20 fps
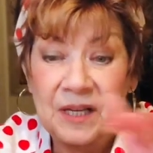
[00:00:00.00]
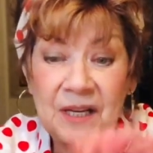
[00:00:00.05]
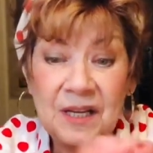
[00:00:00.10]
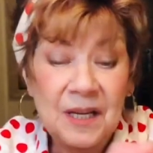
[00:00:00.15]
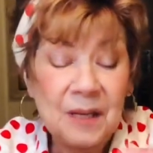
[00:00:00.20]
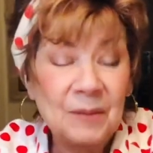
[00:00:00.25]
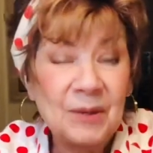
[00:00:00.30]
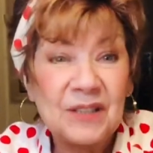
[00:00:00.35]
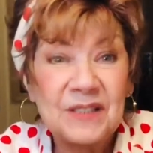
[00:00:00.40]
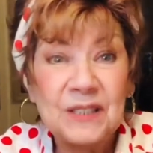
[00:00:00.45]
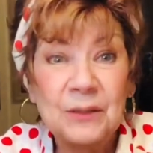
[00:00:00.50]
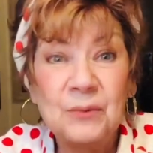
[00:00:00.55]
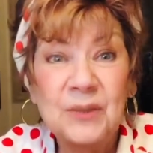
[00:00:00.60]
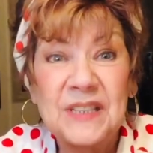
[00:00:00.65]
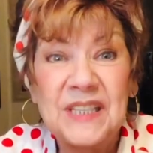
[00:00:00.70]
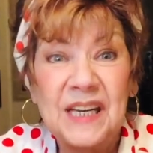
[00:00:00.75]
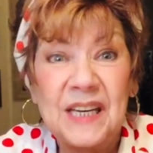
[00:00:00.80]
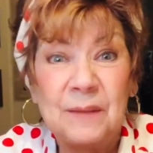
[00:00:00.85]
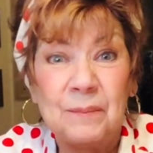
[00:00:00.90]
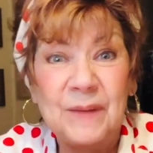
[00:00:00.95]
Because it would
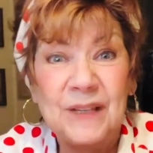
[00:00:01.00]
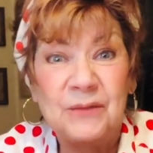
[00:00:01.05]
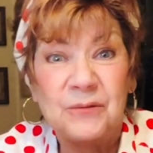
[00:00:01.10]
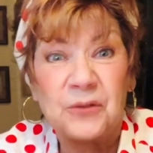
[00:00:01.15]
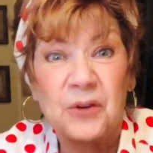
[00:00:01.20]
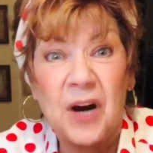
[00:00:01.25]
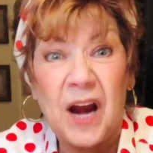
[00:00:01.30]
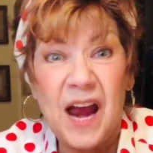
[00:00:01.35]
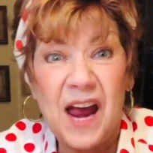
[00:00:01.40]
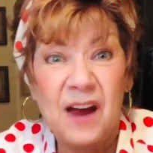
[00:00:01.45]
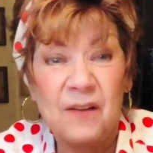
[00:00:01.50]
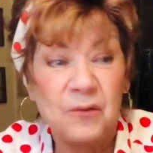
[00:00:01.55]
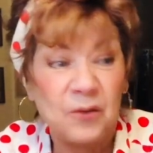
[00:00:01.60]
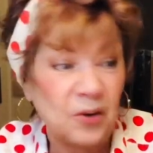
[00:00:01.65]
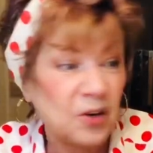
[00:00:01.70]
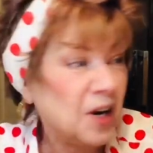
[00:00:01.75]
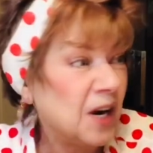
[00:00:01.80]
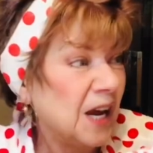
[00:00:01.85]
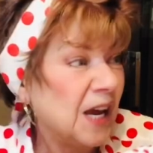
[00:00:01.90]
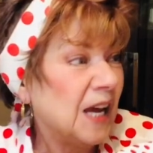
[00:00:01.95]
take me
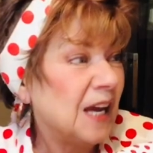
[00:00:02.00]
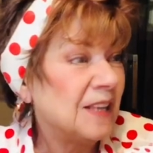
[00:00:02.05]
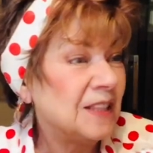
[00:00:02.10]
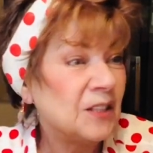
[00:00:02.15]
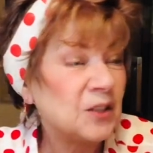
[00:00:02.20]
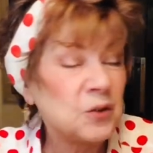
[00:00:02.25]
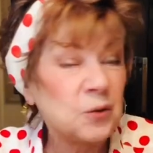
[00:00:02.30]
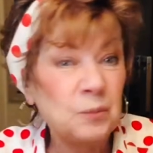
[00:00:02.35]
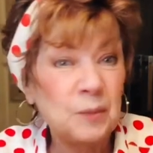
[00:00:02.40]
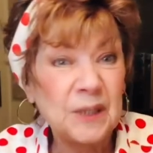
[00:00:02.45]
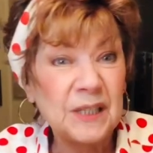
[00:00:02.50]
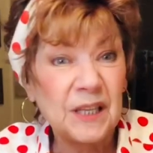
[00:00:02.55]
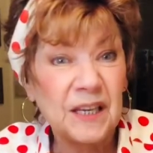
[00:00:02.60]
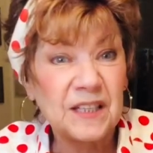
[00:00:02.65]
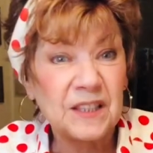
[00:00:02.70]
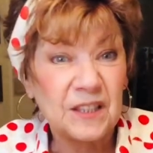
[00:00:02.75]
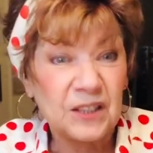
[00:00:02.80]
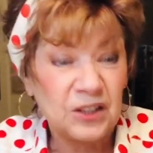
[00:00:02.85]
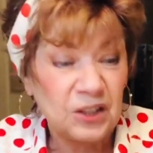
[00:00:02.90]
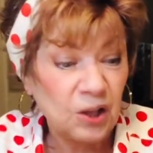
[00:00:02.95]
forever. And this would be
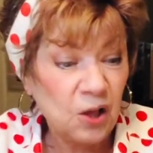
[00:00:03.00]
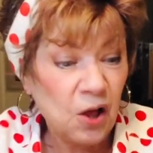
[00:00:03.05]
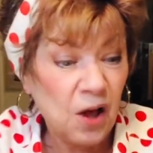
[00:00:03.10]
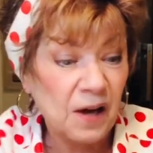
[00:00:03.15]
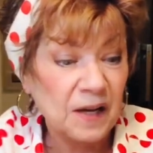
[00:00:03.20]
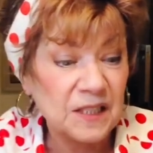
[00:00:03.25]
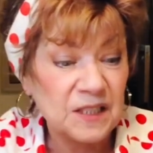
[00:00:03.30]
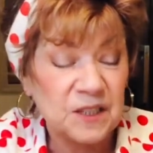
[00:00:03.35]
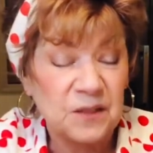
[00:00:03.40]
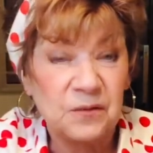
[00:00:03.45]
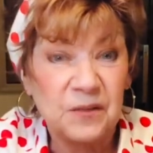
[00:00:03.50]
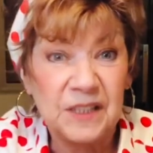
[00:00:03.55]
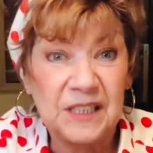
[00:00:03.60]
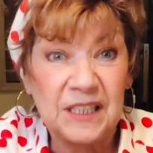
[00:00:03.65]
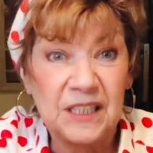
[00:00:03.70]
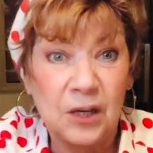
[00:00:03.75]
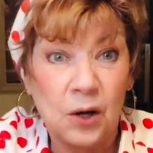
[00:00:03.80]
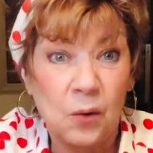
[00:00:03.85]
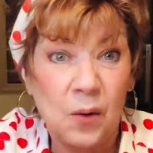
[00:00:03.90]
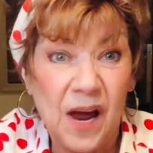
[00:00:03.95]
like the longest
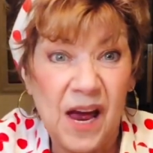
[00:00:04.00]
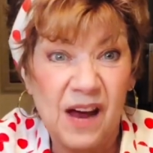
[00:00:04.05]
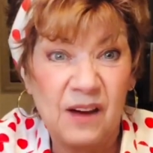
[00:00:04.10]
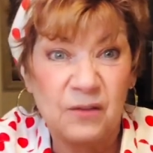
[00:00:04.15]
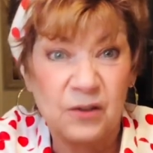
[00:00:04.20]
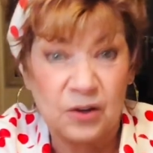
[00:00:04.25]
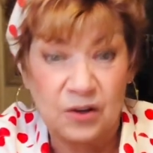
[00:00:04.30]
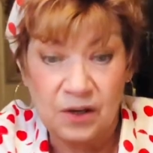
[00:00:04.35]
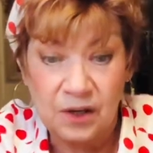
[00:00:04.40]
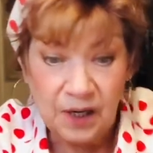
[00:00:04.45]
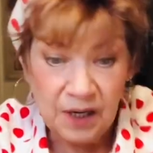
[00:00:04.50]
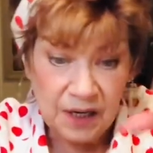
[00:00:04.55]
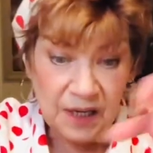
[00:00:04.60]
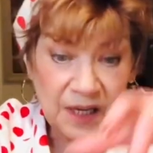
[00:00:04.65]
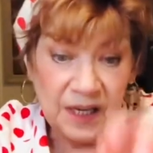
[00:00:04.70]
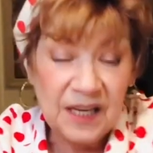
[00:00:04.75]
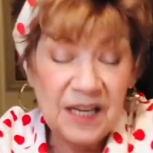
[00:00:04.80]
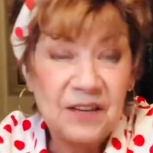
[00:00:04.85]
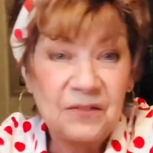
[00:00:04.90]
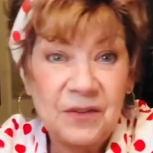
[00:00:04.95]
video ever
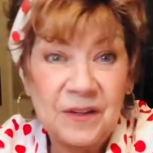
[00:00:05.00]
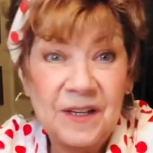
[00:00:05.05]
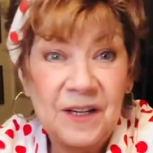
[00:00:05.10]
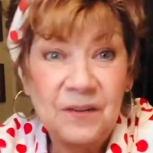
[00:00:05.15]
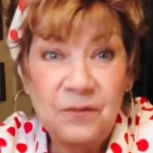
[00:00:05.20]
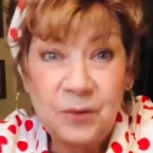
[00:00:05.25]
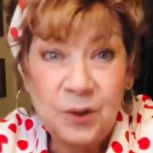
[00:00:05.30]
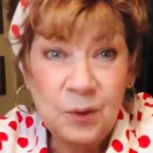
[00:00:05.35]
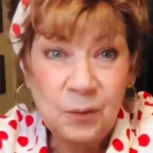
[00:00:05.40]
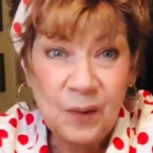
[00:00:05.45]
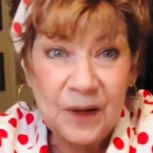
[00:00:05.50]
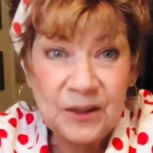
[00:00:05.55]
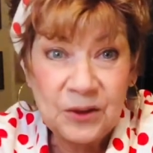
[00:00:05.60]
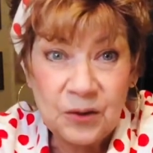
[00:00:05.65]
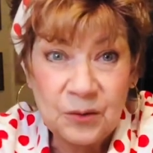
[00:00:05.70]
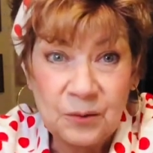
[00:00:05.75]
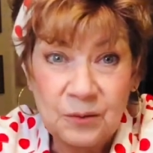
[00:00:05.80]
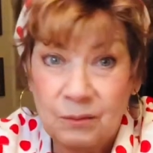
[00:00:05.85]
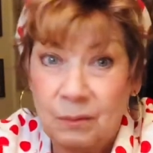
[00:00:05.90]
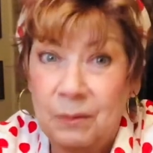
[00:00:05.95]
if we went
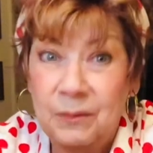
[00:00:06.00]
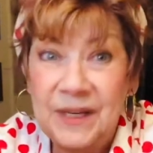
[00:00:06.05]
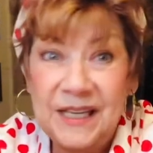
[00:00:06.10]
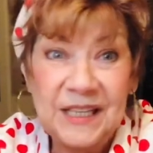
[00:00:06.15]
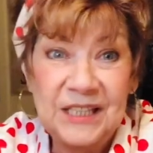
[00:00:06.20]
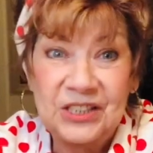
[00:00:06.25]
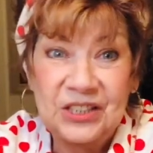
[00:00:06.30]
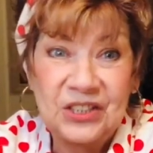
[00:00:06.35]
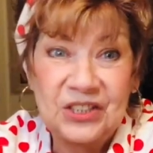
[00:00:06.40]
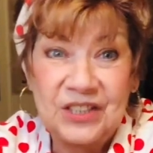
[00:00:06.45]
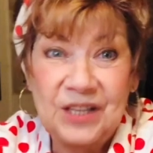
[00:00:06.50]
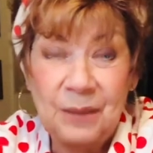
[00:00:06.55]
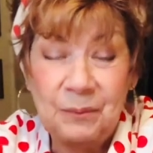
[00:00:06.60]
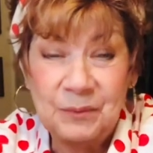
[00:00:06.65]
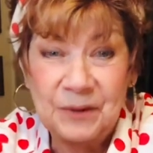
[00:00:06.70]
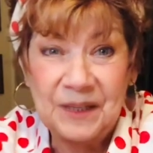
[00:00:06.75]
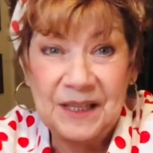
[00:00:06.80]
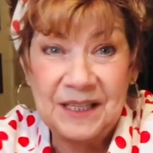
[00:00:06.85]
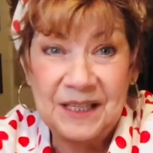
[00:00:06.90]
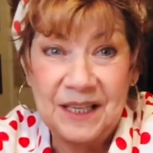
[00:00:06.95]
through each step
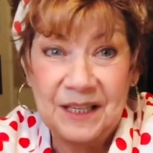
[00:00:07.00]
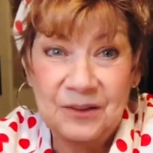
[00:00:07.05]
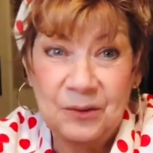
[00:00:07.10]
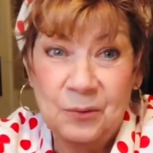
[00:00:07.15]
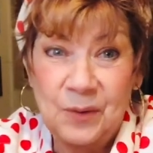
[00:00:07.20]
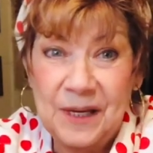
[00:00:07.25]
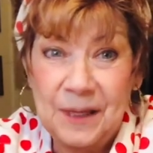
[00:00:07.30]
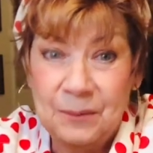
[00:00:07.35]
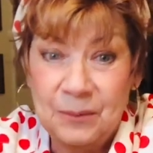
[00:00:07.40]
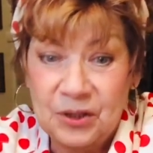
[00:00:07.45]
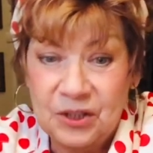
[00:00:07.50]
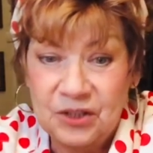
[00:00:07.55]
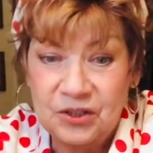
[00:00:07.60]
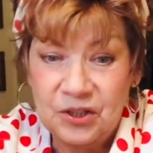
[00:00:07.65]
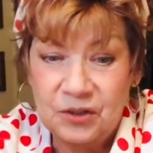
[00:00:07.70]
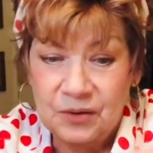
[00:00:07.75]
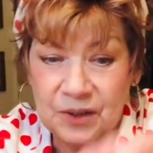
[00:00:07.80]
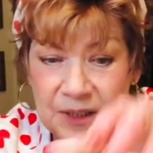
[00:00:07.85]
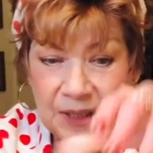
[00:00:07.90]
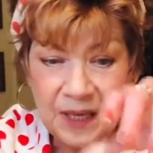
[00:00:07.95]
like the way I'm going to
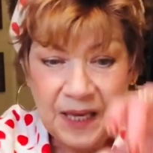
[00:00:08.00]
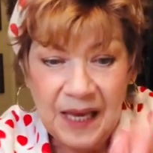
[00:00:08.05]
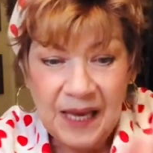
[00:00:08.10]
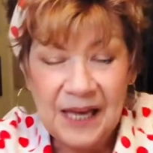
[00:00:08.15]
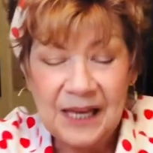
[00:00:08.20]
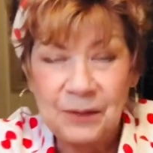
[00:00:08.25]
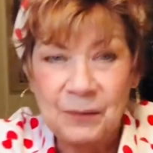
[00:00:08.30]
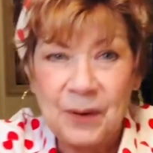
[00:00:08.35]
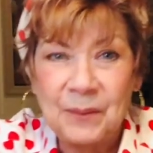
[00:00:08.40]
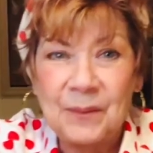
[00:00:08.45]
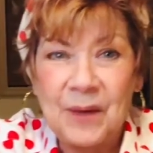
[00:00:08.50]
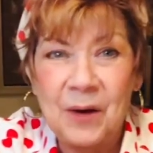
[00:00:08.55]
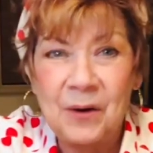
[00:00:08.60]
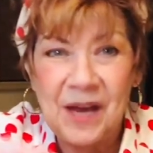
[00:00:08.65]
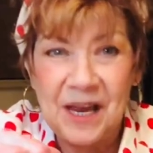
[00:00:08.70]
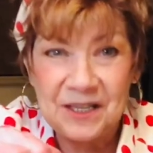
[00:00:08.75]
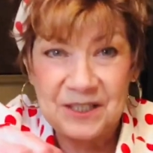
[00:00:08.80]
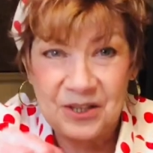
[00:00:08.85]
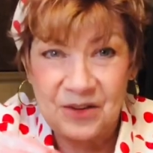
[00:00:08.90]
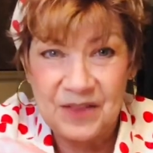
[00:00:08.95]
do it. Anyway,
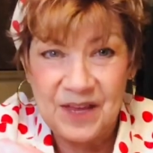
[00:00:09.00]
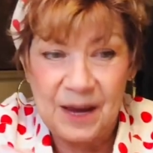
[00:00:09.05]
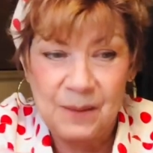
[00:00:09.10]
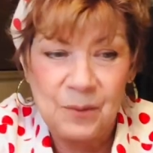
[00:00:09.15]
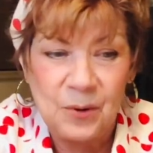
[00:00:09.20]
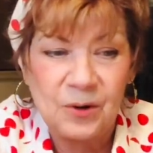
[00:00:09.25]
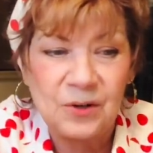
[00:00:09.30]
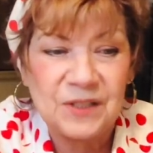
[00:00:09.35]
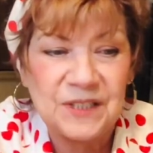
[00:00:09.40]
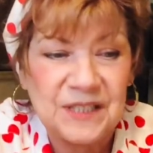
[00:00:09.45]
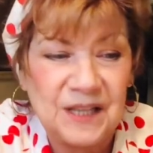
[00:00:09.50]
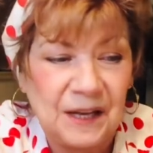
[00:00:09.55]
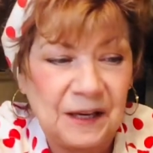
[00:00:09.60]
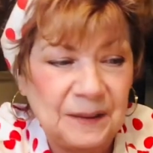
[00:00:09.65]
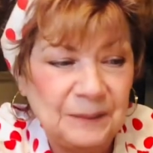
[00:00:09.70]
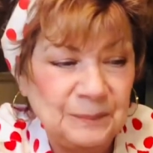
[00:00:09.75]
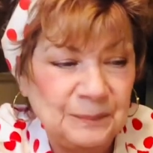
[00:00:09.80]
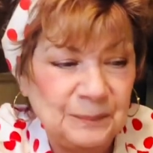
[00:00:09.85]
okay, so that part's done.